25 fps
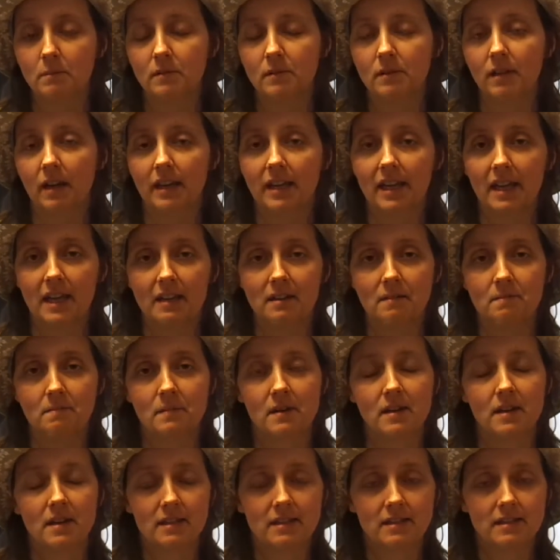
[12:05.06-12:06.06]
Again,
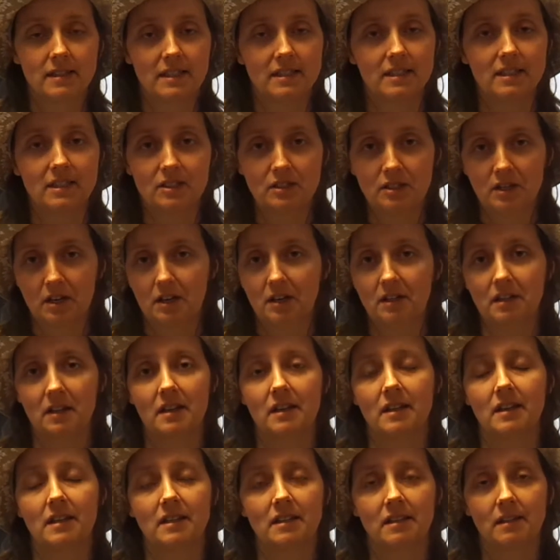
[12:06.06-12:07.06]
this is
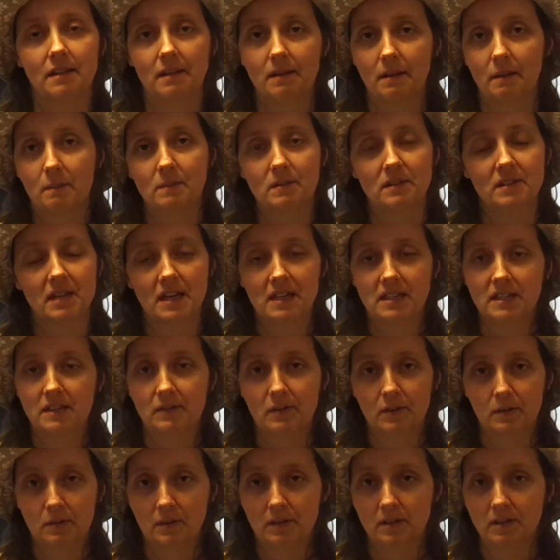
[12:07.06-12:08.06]
Darla on
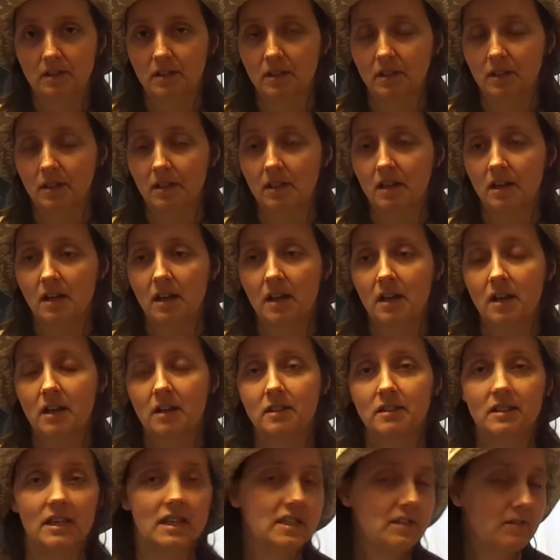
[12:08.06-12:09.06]
Scientific Quilter,
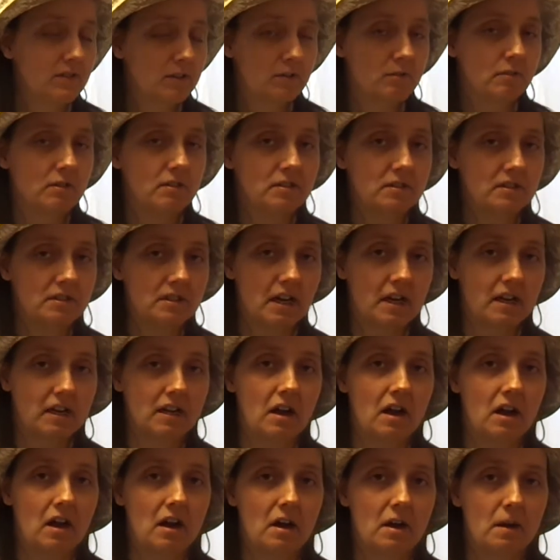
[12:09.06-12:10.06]

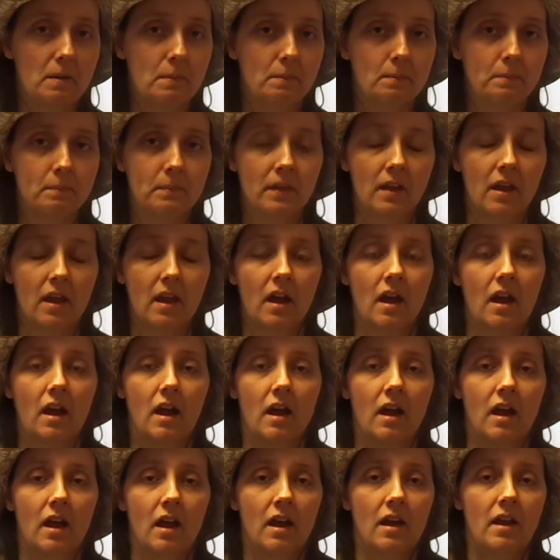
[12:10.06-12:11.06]
scientificquilter.com.
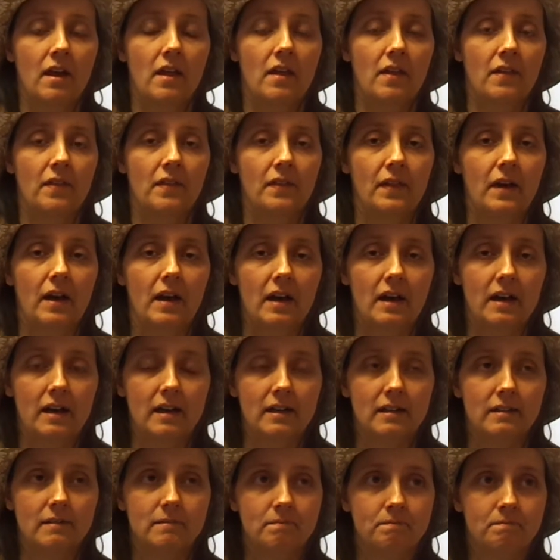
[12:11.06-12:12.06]

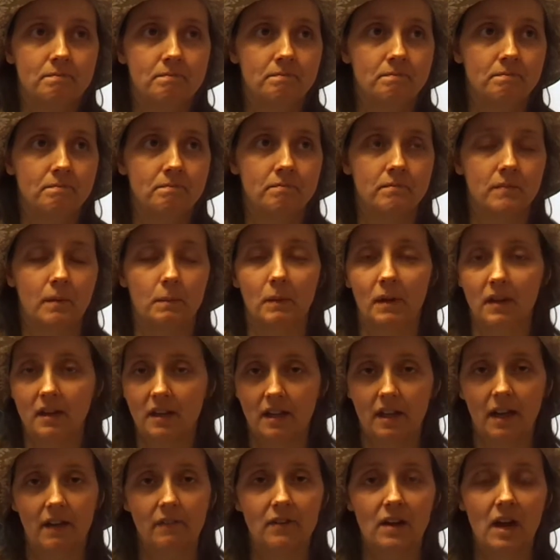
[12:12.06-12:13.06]
I'm not going
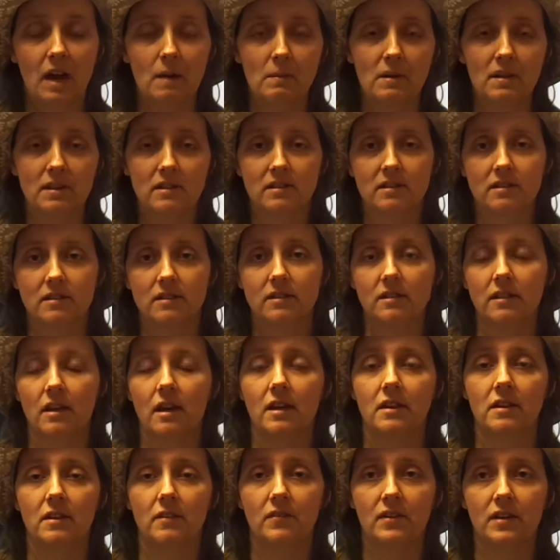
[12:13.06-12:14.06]
to have comments
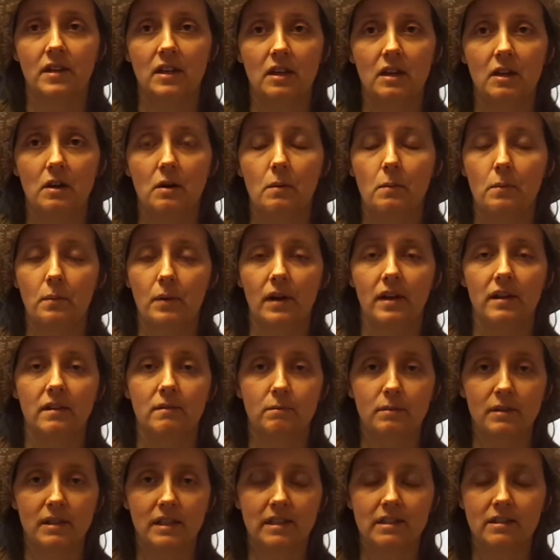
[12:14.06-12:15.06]
on the video, but
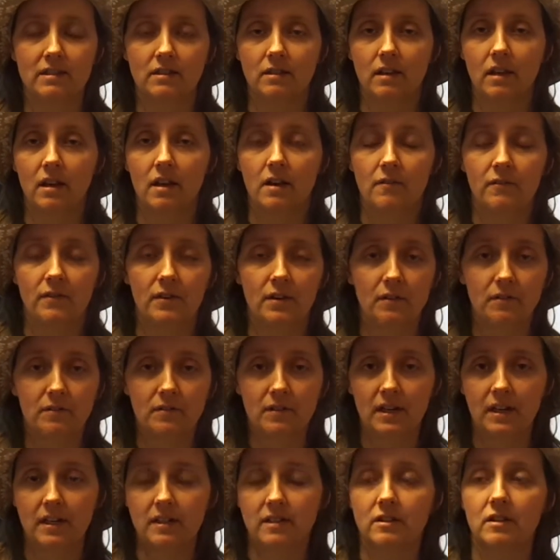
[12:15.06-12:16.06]
please feel
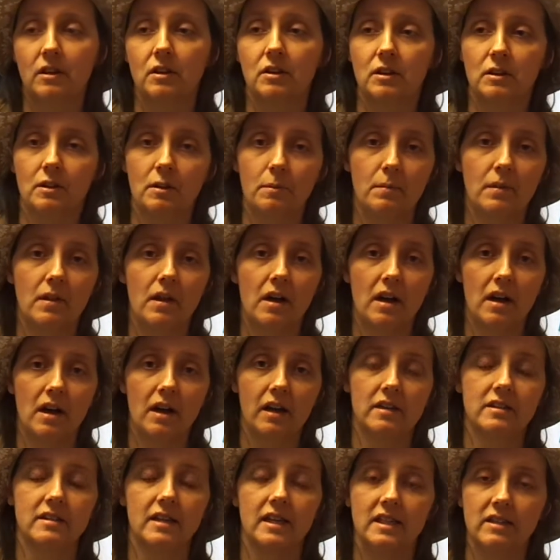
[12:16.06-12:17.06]
free to go to the blog,
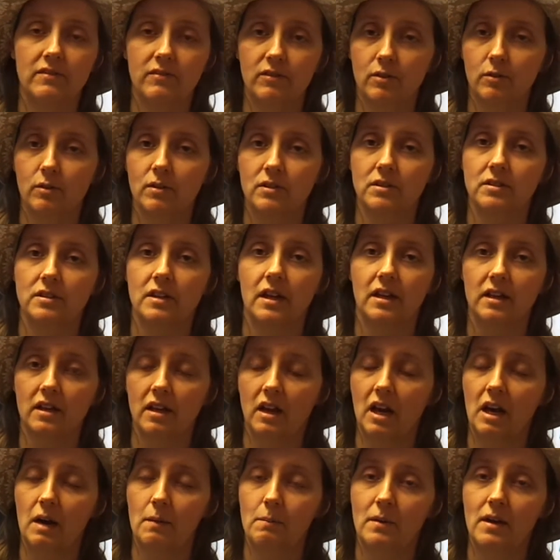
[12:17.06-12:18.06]

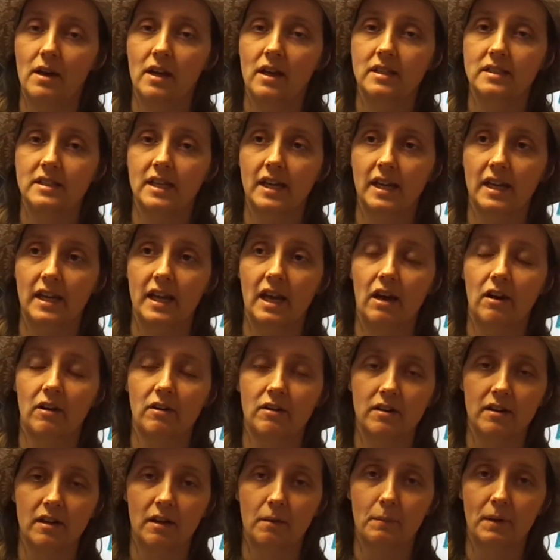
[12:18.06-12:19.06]
scientificquilter.com. Check it out.
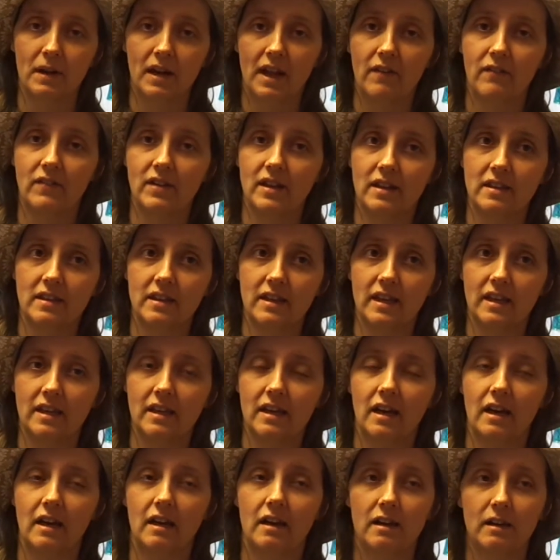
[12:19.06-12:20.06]
I might have an in link.
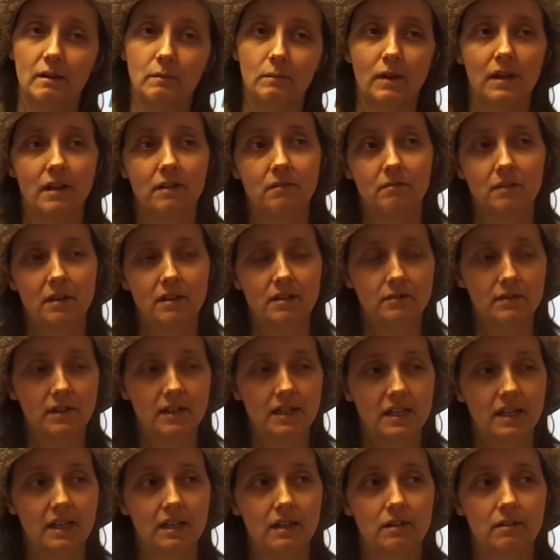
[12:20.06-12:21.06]
As of right
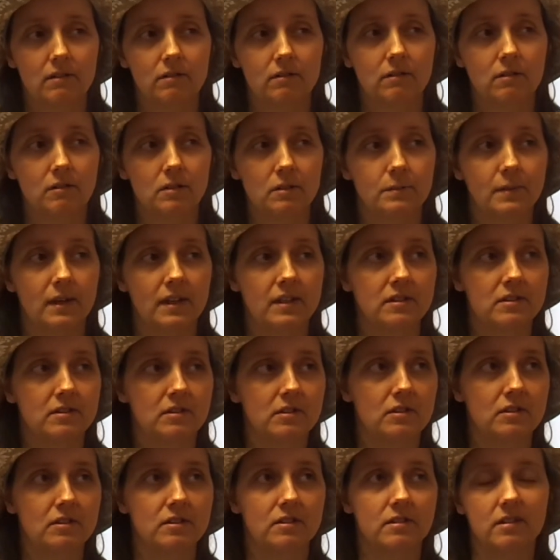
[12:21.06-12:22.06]
now, no
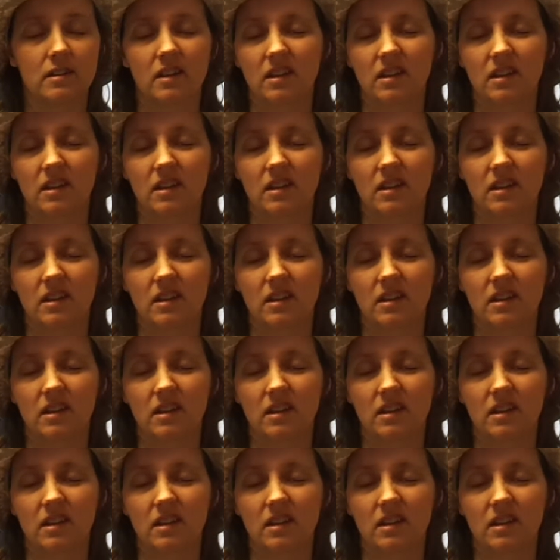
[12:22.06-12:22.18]
sponsors.